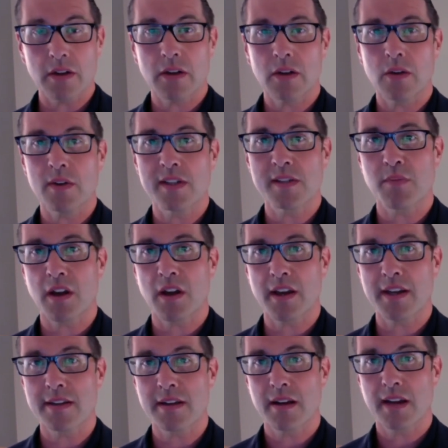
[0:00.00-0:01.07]
who is
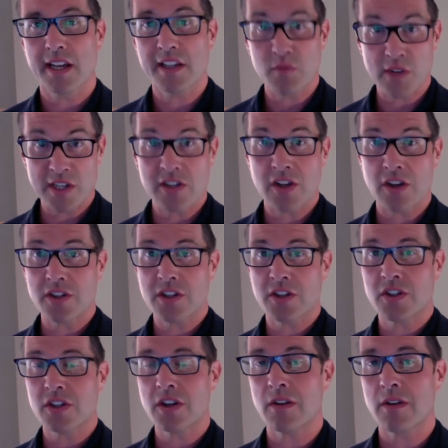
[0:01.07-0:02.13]
blind, as research has
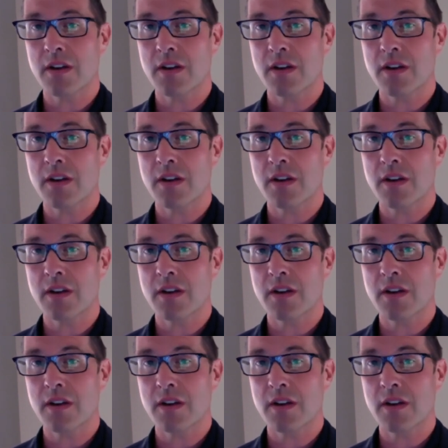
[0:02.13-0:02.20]
shown?